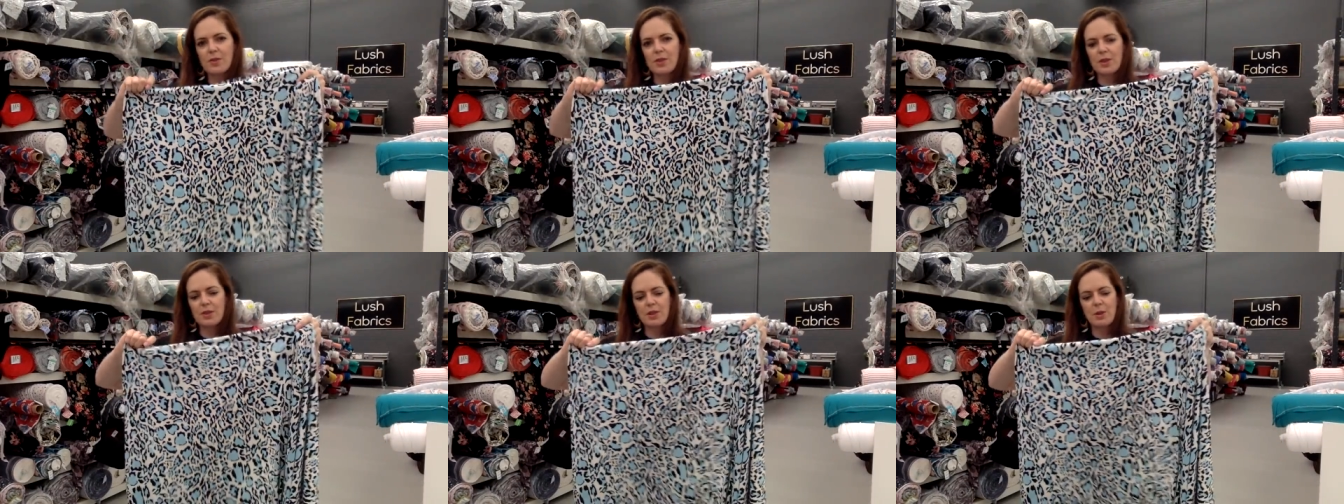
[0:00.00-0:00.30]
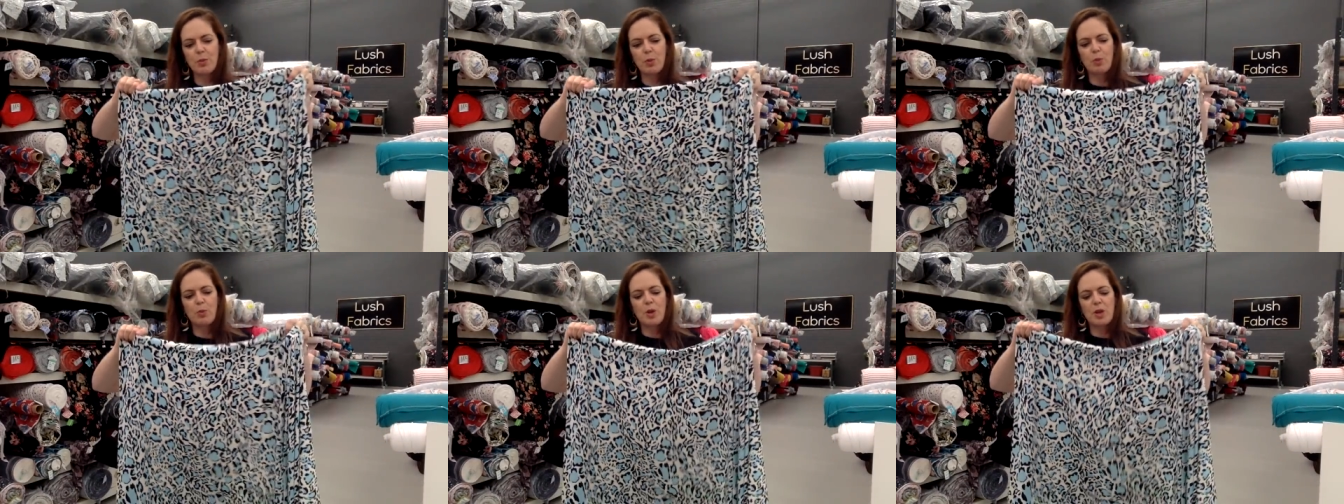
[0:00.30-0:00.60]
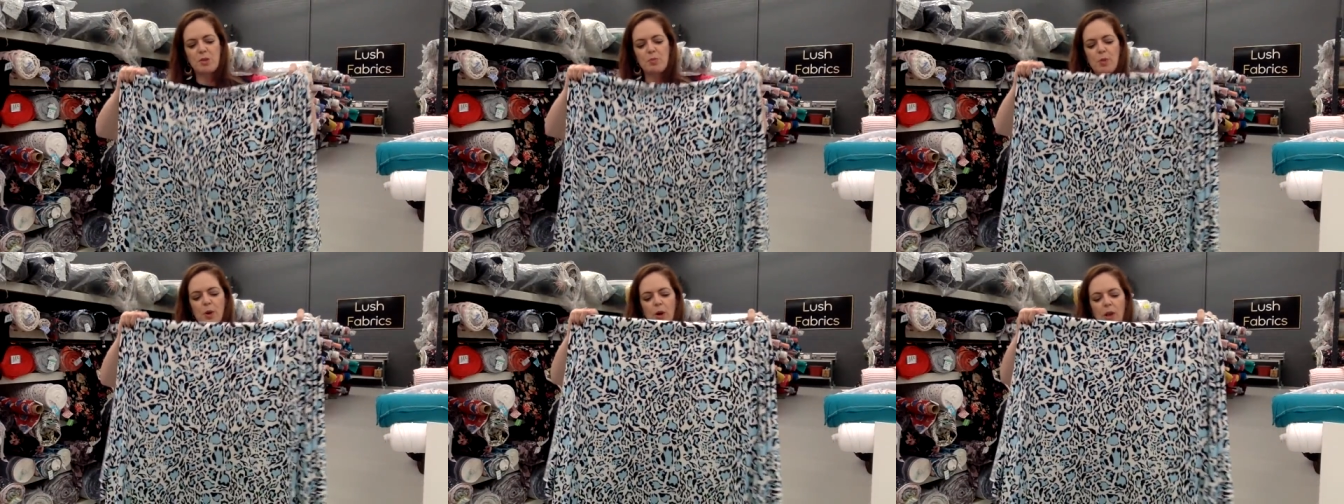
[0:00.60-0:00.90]
So double
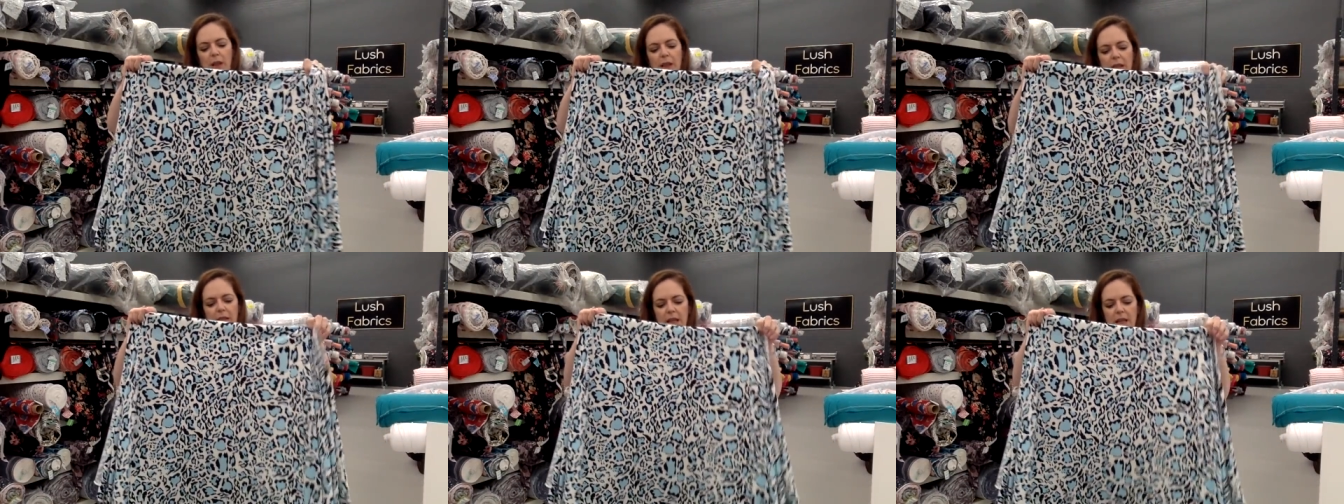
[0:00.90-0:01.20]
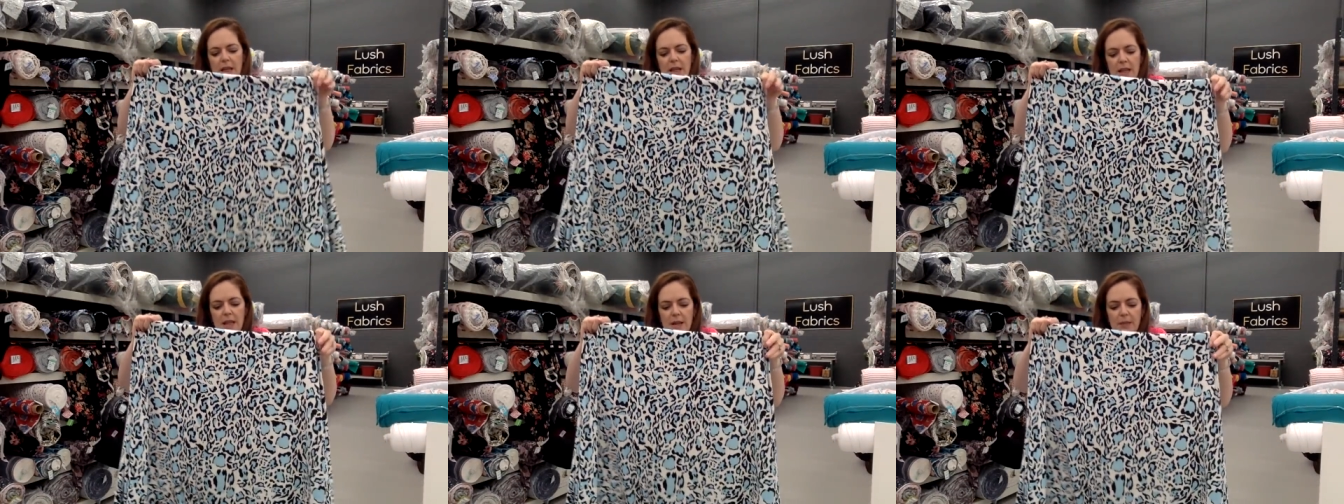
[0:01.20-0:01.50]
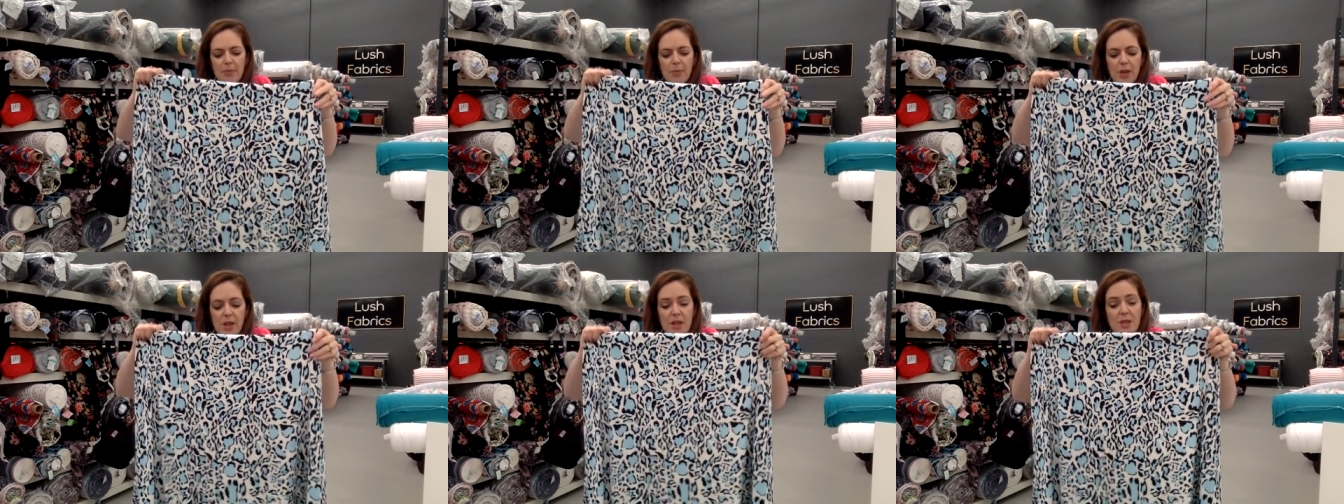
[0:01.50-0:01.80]
brush poly
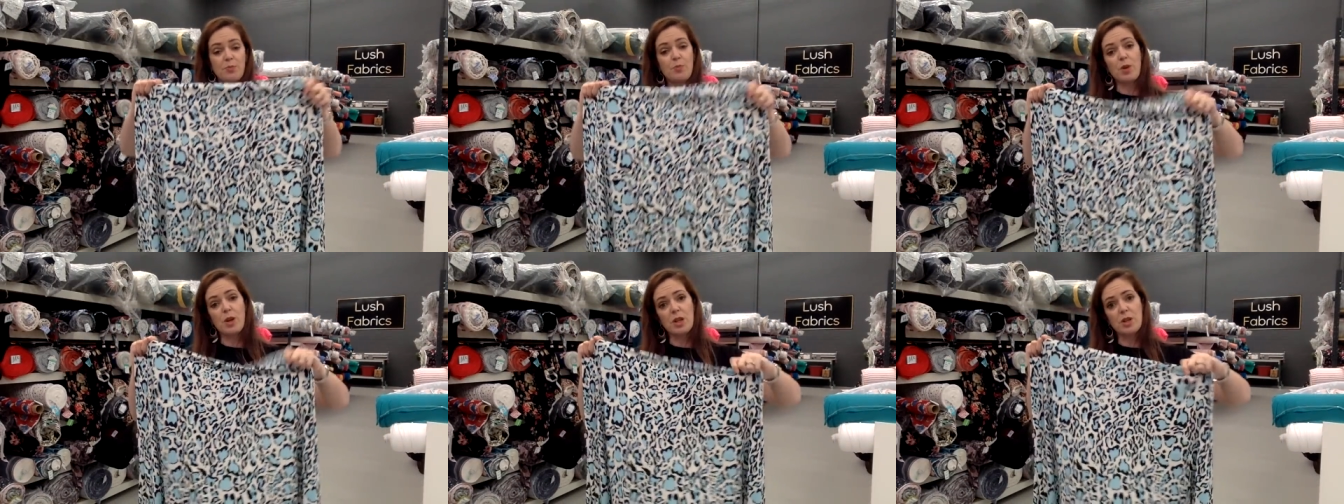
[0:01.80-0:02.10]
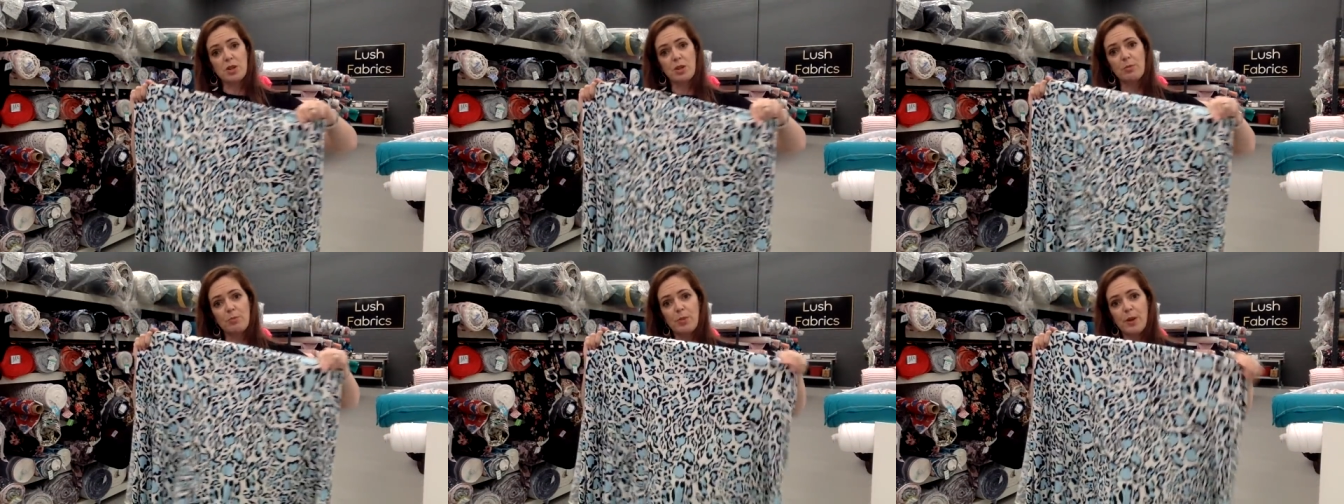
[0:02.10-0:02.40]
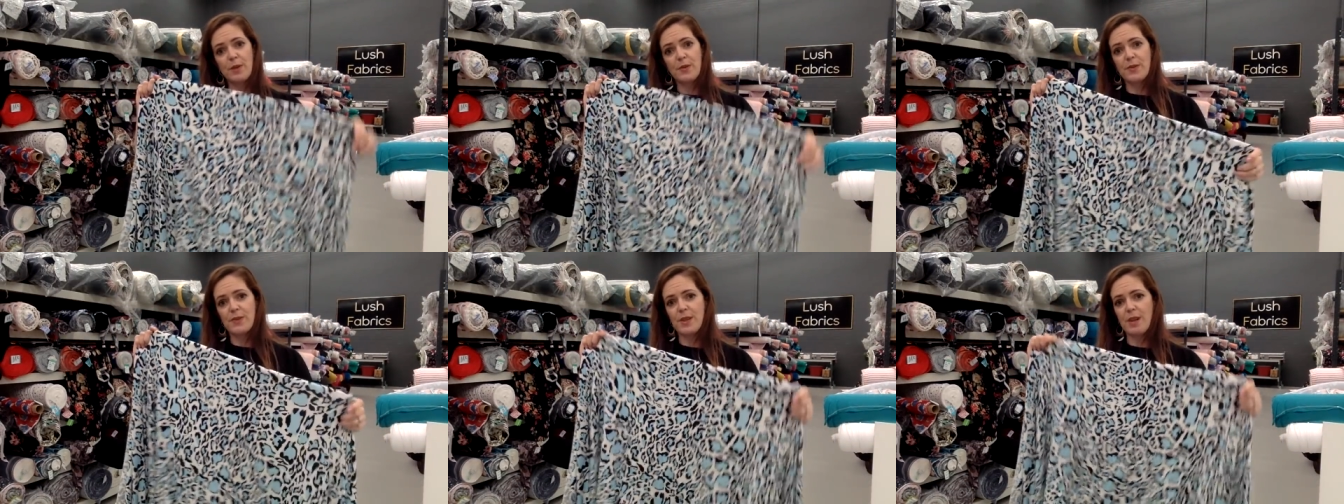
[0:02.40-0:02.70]
is brushed on
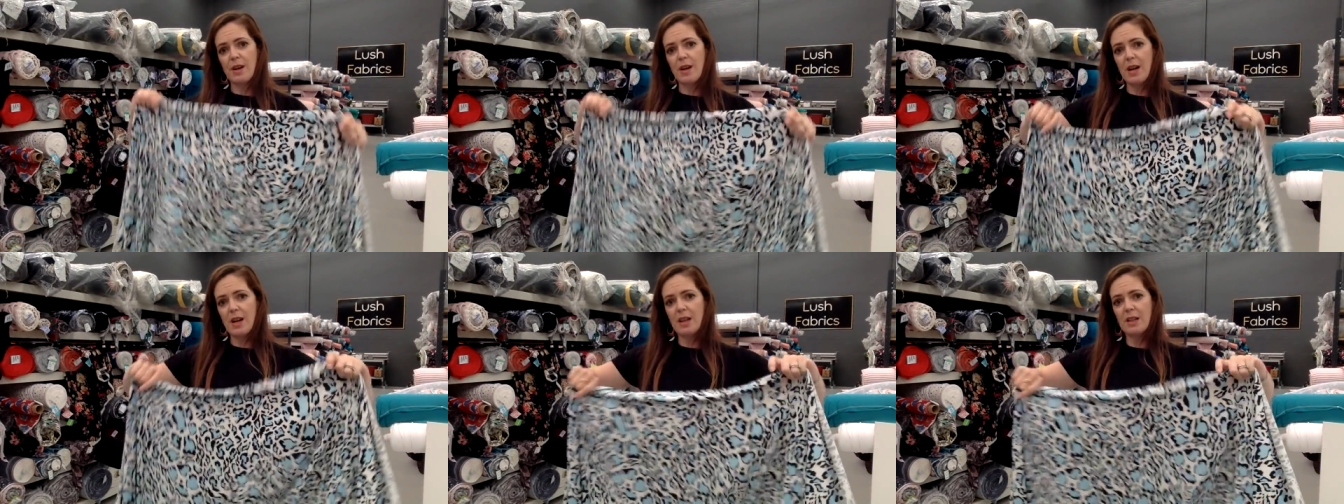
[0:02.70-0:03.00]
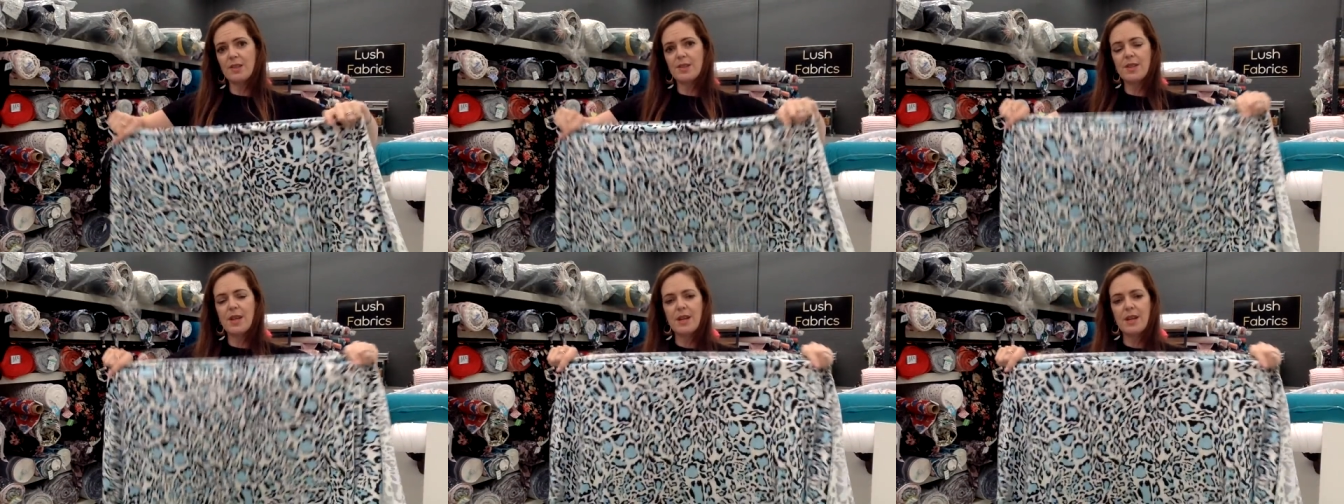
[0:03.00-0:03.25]
both sides